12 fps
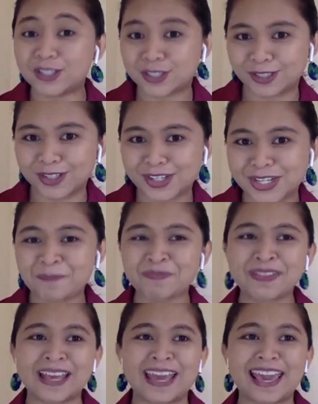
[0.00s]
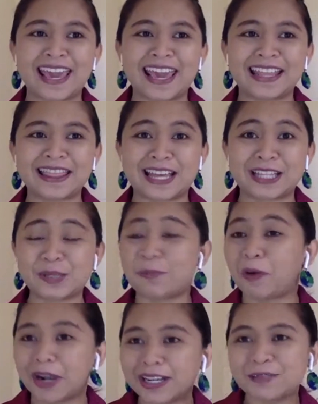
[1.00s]
research, and that
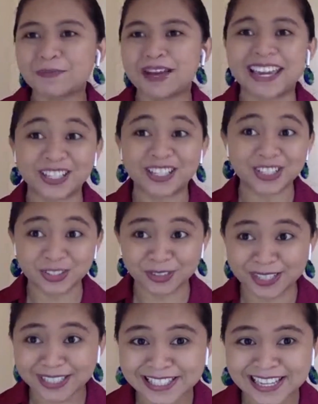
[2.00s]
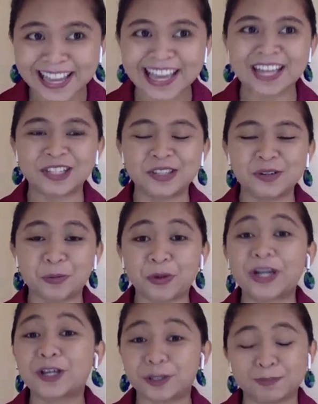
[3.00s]
sparked my interest to
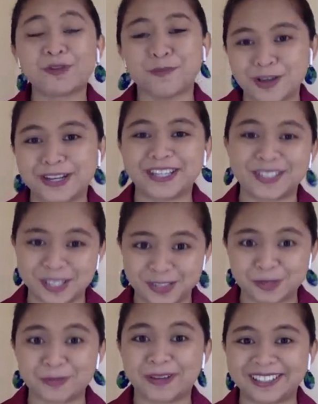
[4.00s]
work on probiotics as